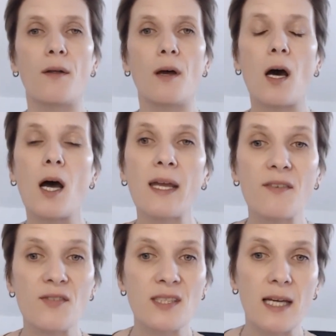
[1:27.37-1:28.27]
I
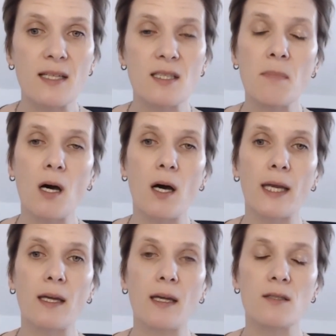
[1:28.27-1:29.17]
have set
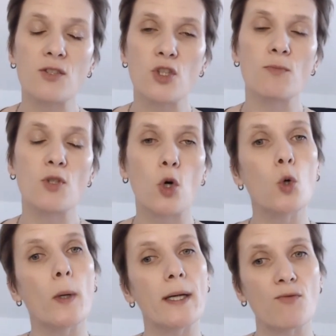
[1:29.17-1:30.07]
my Zoom to
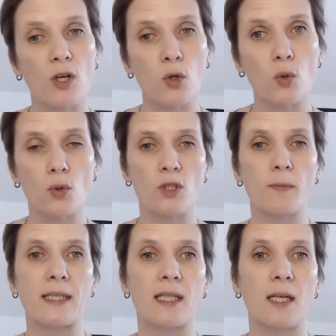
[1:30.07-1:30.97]
always record
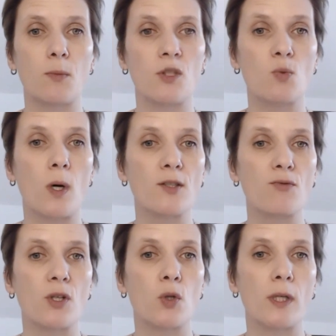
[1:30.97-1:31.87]
automatically, which is why it's
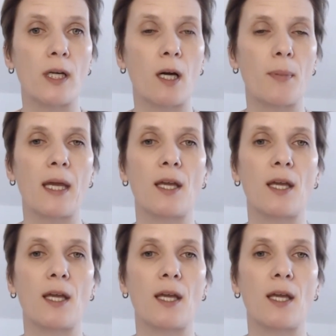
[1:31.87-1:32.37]
recording up here.